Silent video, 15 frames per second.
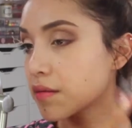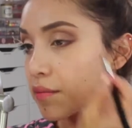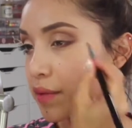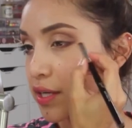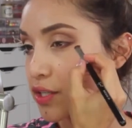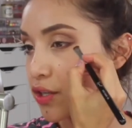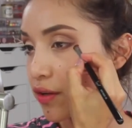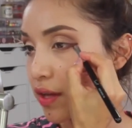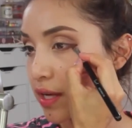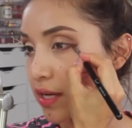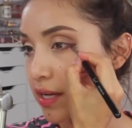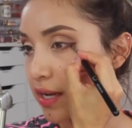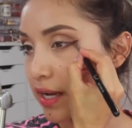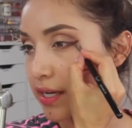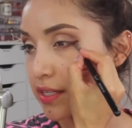Make sure they
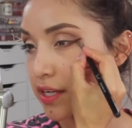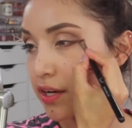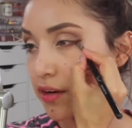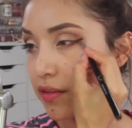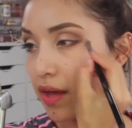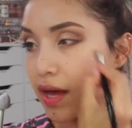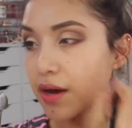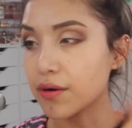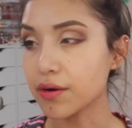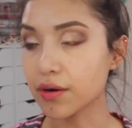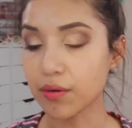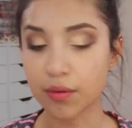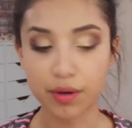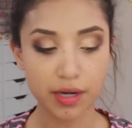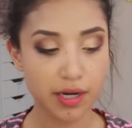connect here in the outer
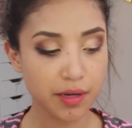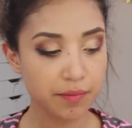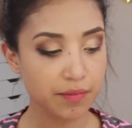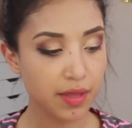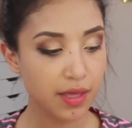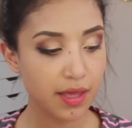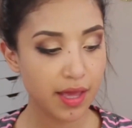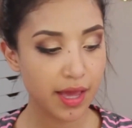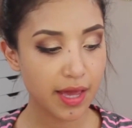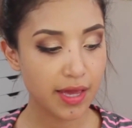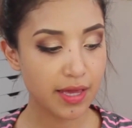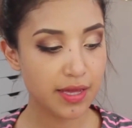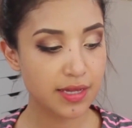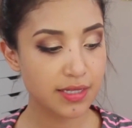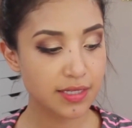corner.
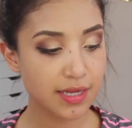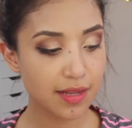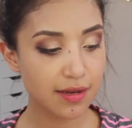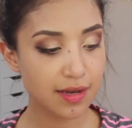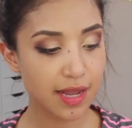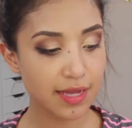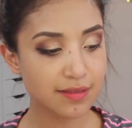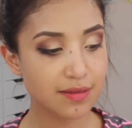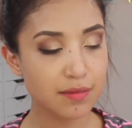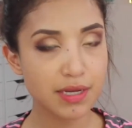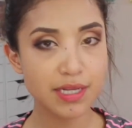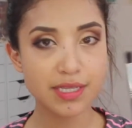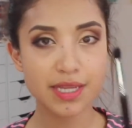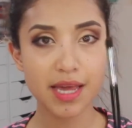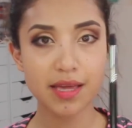And next I'm
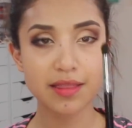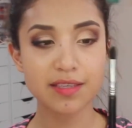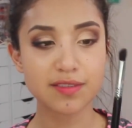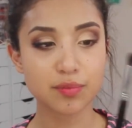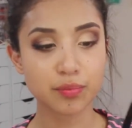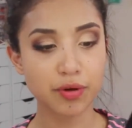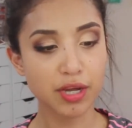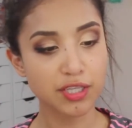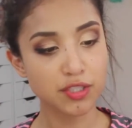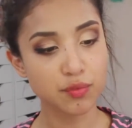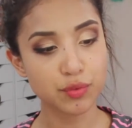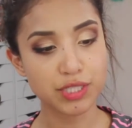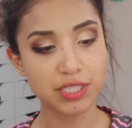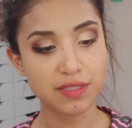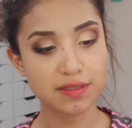going to take this
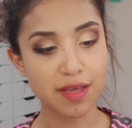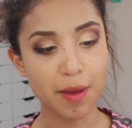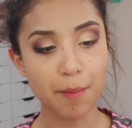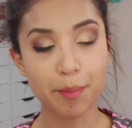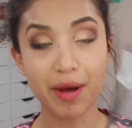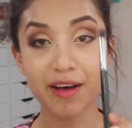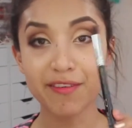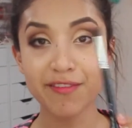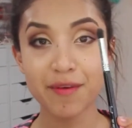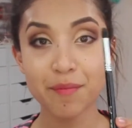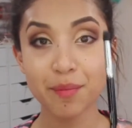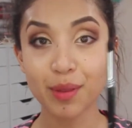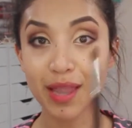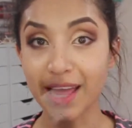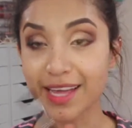brush, which is a Buff
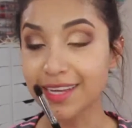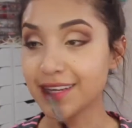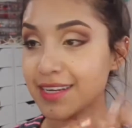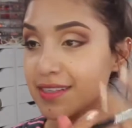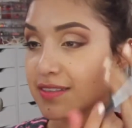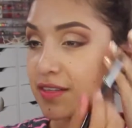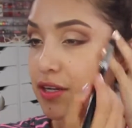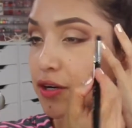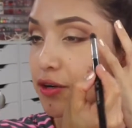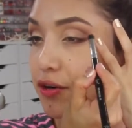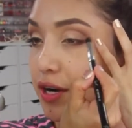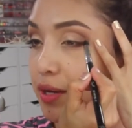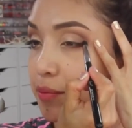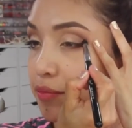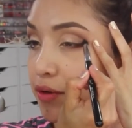and Blend. It's a
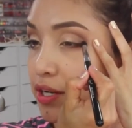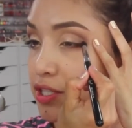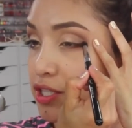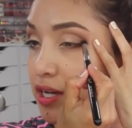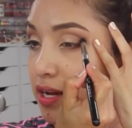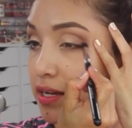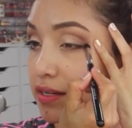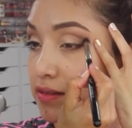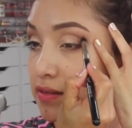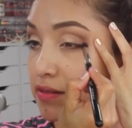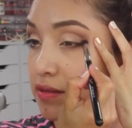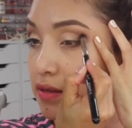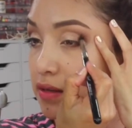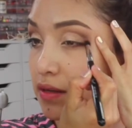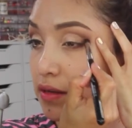great brush,
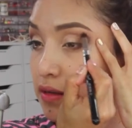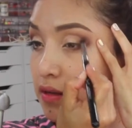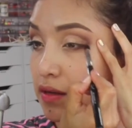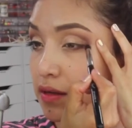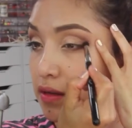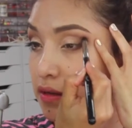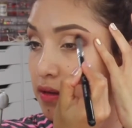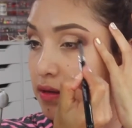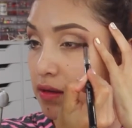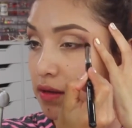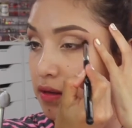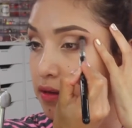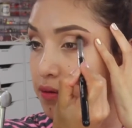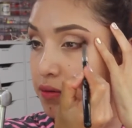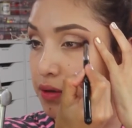guys.
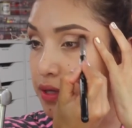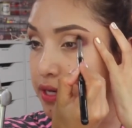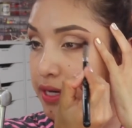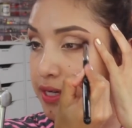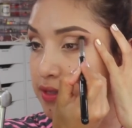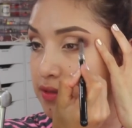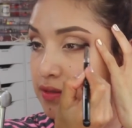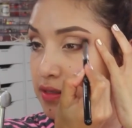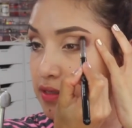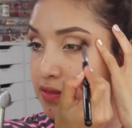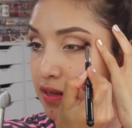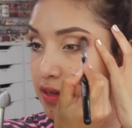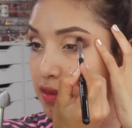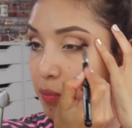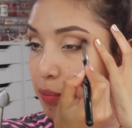It really is.
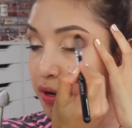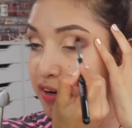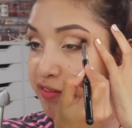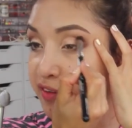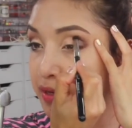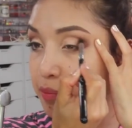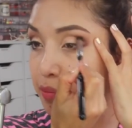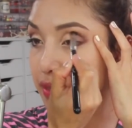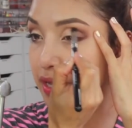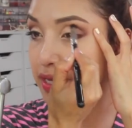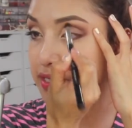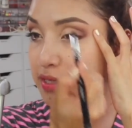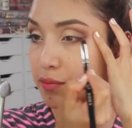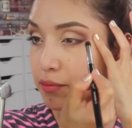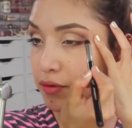It's like the perfect
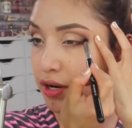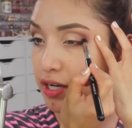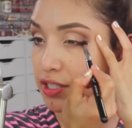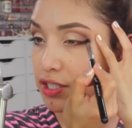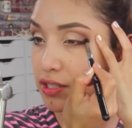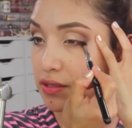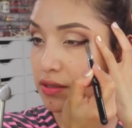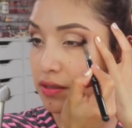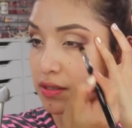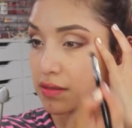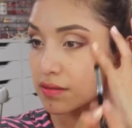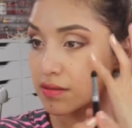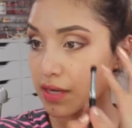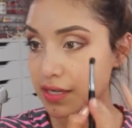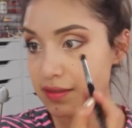blending brush.
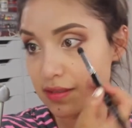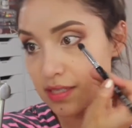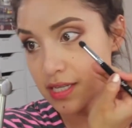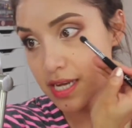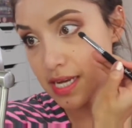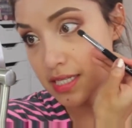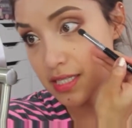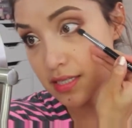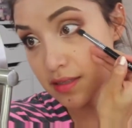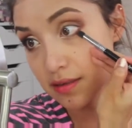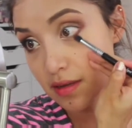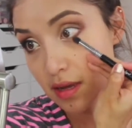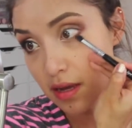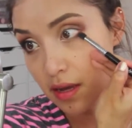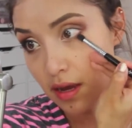It's nice and dense.